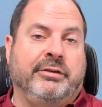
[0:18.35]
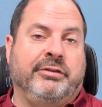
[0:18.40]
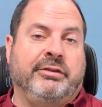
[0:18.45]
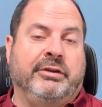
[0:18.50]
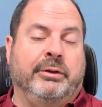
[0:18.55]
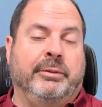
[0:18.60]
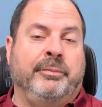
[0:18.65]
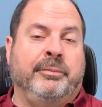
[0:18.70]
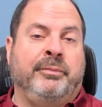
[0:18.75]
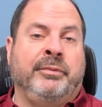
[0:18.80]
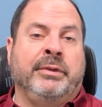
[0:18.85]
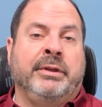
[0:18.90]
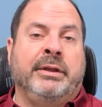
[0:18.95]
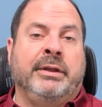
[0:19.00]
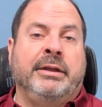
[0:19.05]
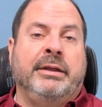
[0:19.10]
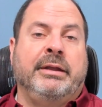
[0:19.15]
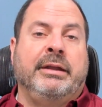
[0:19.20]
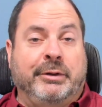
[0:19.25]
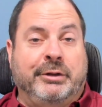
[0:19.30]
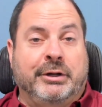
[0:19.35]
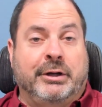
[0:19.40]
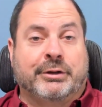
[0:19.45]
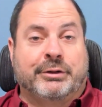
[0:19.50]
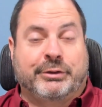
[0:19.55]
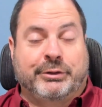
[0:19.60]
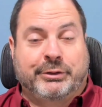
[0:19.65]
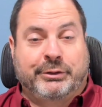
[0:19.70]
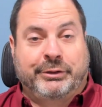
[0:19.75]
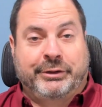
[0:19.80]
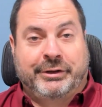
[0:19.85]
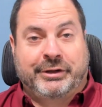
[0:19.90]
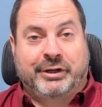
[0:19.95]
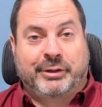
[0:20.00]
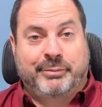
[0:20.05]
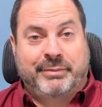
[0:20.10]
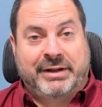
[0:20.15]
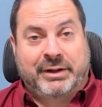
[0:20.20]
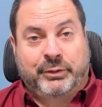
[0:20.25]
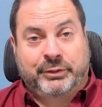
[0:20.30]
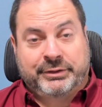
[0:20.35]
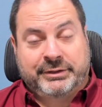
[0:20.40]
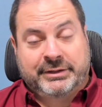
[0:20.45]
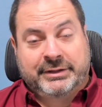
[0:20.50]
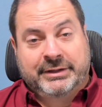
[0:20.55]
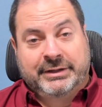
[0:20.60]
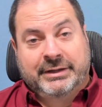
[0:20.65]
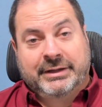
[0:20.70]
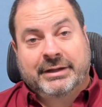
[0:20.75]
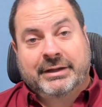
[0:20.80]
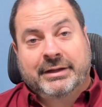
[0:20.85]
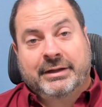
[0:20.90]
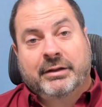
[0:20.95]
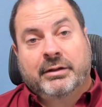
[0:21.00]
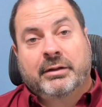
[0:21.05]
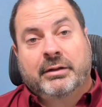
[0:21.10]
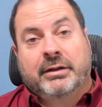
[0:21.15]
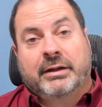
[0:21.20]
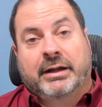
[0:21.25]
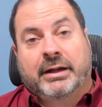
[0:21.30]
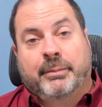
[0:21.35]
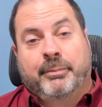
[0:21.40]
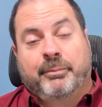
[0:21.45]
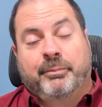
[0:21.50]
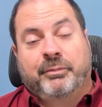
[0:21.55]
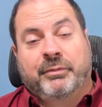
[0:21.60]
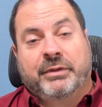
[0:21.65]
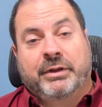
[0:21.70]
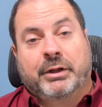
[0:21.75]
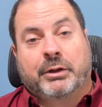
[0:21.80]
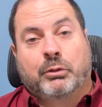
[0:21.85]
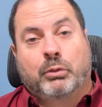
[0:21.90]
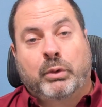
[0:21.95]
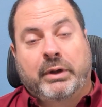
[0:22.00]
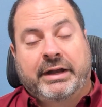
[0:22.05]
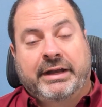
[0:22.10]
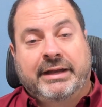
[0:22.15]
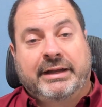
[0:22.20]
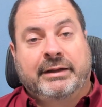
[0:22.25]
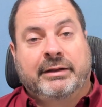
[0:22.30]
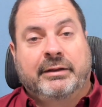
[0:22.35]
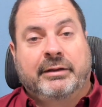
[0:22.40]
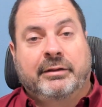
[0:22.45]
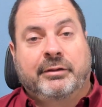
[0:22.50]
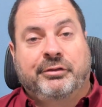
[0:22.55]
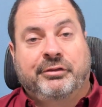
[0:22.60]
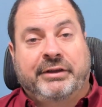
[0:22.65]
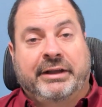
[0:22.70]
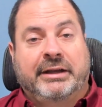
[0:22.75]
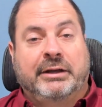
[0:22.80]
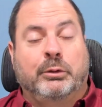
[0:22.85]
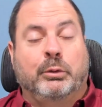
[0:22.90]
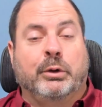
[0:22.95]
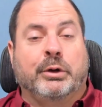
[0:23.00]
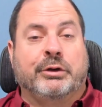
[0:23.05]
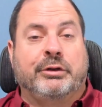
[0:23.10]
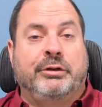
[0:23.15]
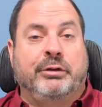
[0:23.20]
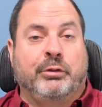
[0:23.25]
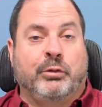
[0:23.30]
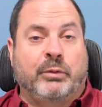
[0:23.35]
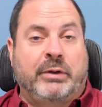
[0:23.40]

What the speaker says: So we talked earlier about equating standard work to